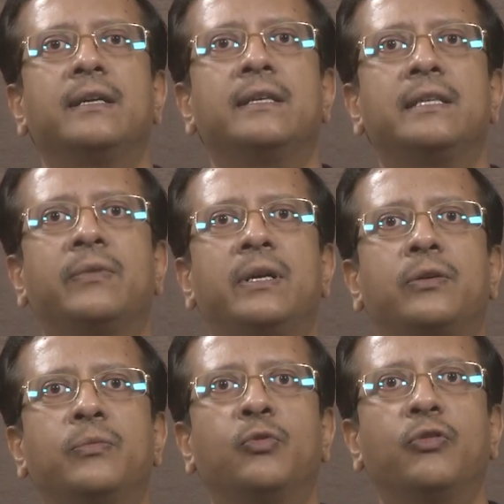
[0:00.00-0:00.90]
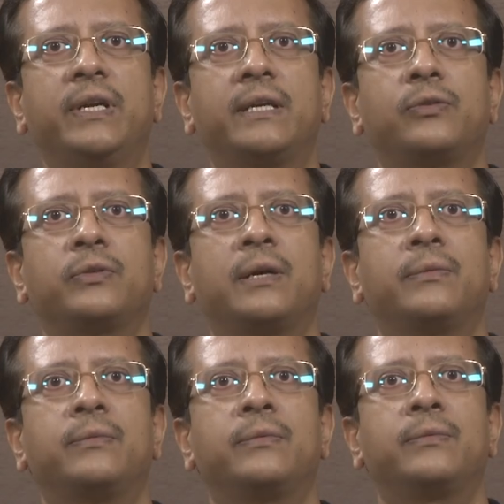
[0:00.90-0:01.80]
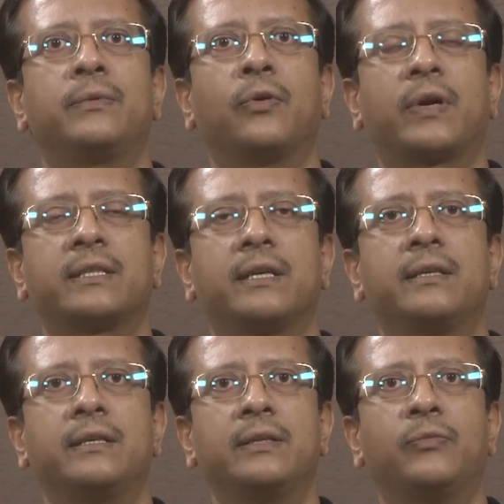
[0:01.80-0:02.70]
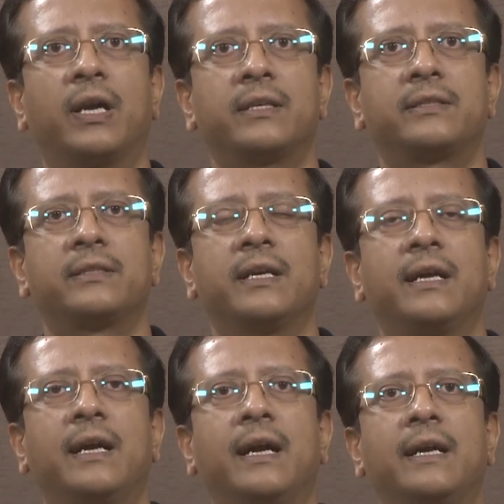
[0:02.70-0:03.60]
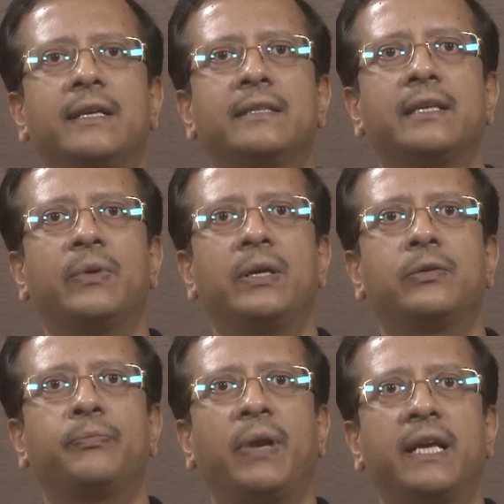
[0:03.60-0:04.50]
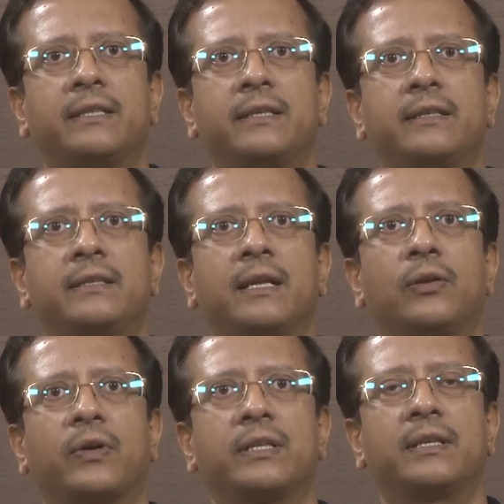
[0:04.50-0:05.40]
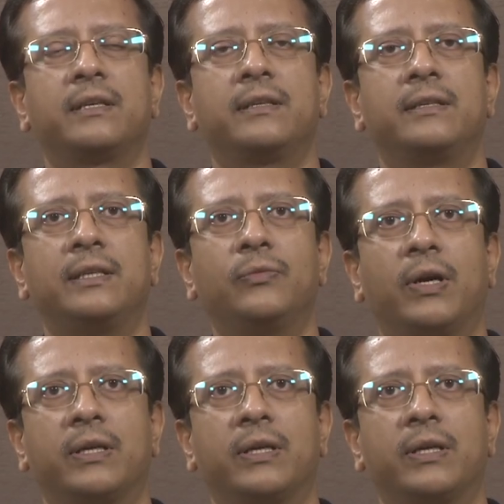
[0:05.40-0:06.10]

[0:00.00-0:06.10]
he is able to move it to the location he wants, and he is able to place it in the location he